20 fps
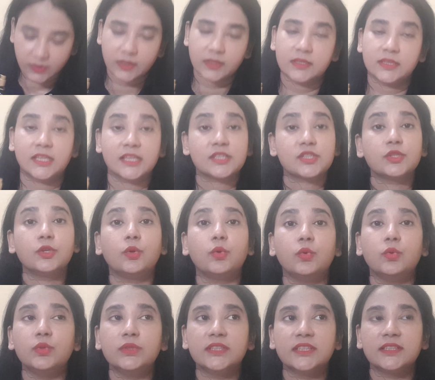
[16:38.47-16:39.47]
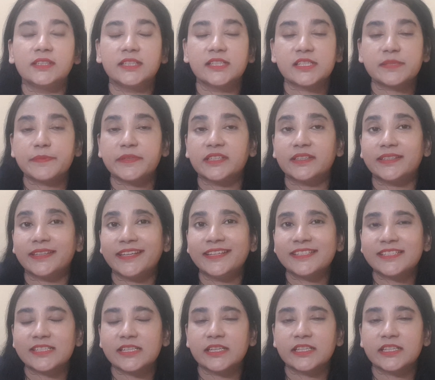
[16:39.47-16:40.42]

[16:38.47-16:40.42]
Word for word: oud, there's no oud in this, but it's,